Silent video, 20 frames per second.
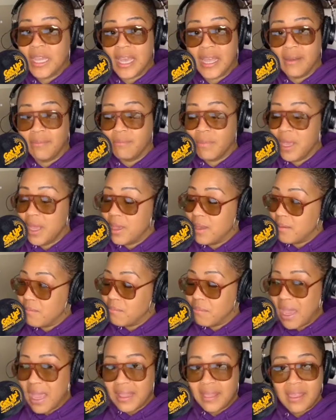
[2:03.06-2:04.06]
and
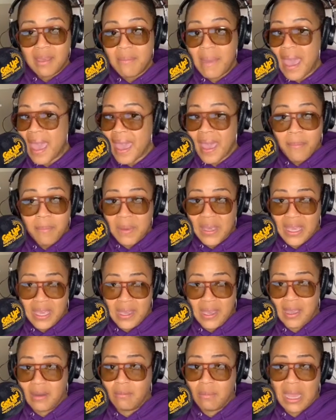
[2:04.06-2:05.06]
made them happy
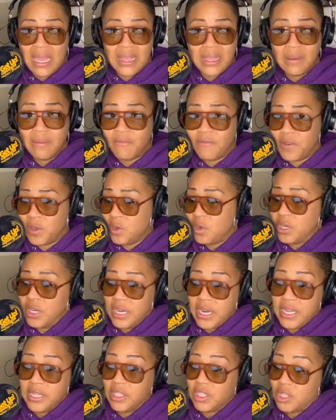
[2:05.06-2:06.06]
and made them feel good.
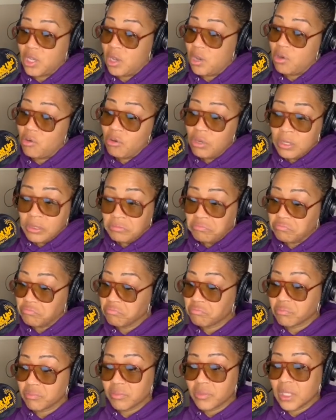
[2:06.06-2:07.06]
And so
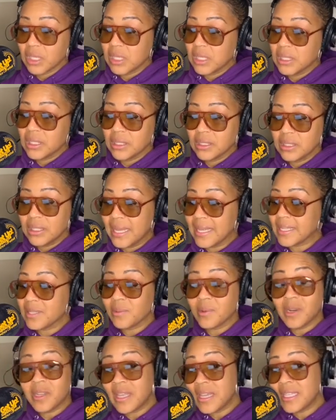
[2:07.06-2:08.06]
that's
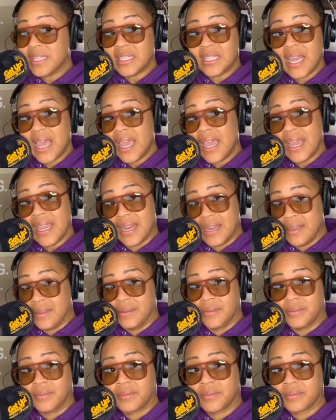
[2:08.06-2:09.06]
where they stayed.
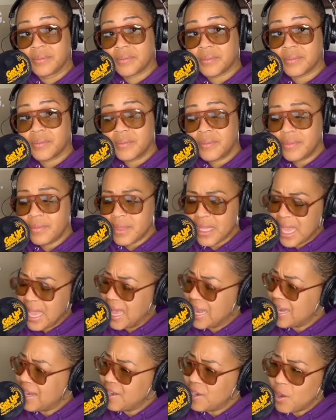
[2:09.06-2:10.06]
I
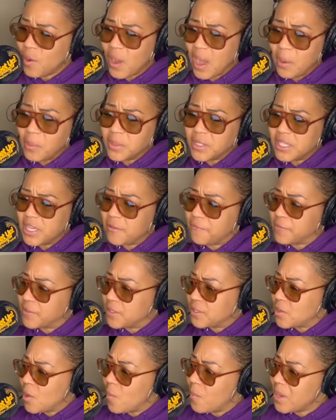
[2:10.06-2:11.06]
didn't know. I was there for
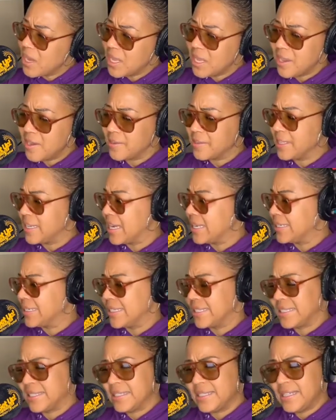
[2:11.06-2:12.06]
so many years and I
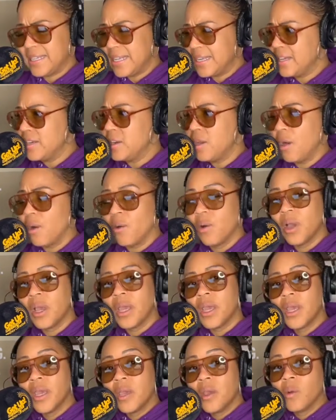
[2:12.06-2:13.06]
just didn't know.
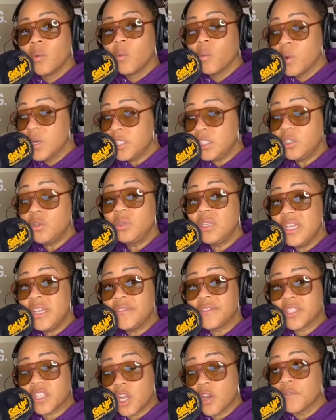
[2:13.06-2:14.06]
Once you leave
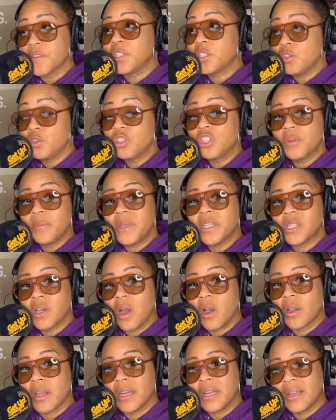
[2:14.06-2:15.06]
service, you should be
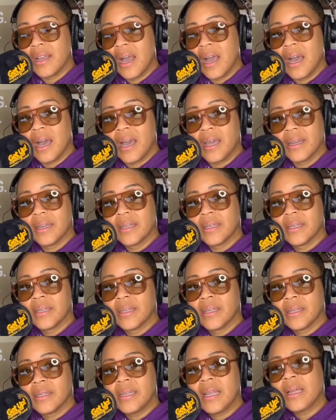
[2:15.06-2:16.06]
talking to God.
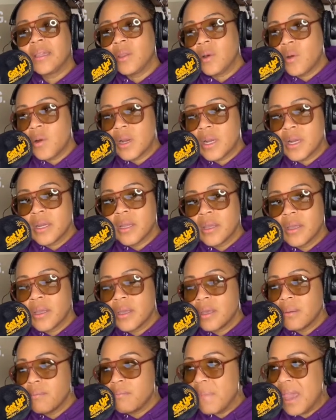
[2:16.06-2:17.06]
Now, Lord,
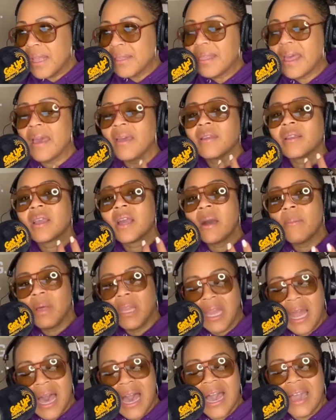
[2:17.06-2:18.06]
make that come
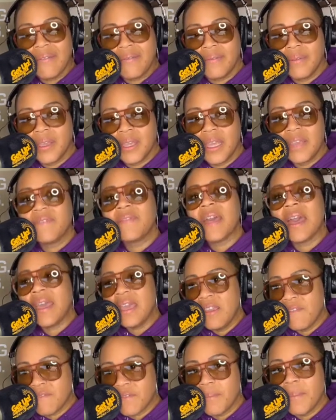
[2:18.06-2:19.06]
alive. If that
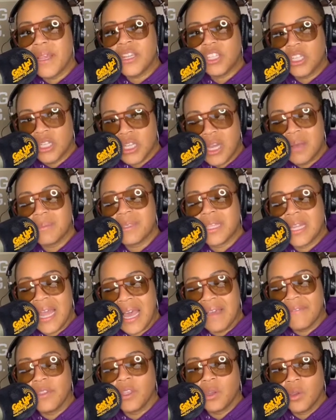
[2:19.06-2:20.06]
information comes
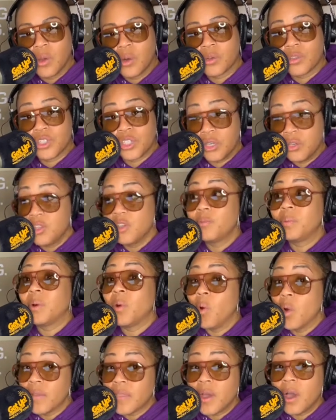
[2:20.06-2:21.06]
alive, the Lord will show you,
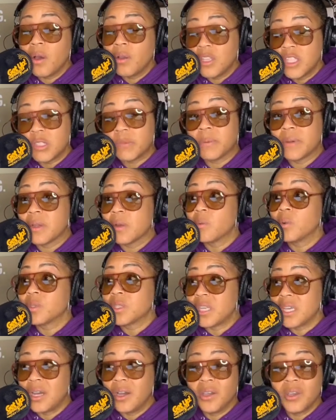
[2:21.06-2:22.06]
or the Holy Spirit will
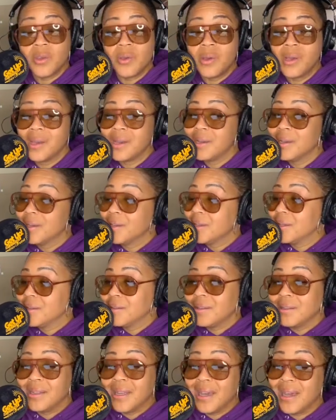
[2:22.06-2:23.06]
tell you
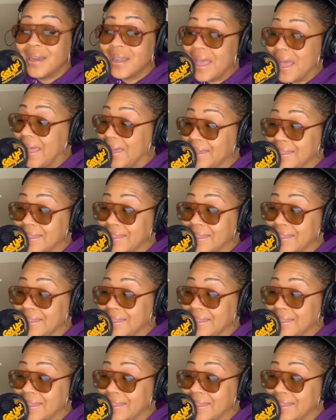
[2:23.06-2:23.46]
that I, I